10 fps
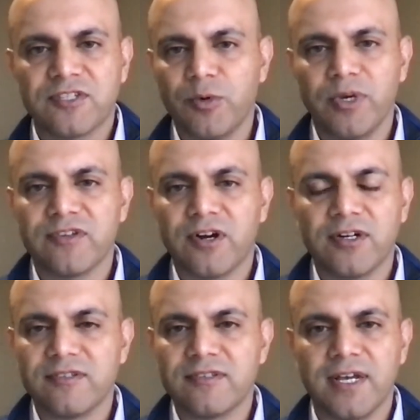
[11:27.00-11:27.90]

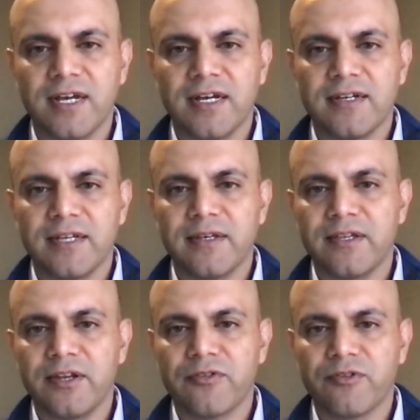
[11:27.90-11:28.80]
QSRs in
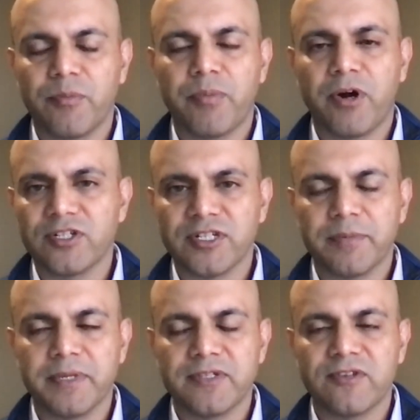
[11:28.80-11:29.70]
sort of partnership.
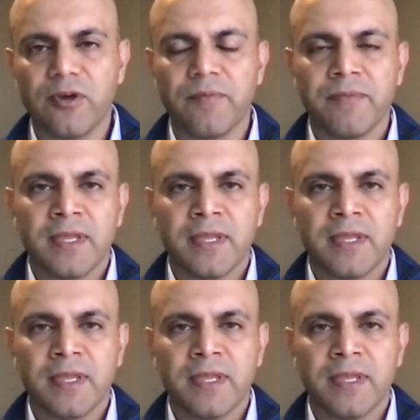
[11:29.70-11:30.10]
And so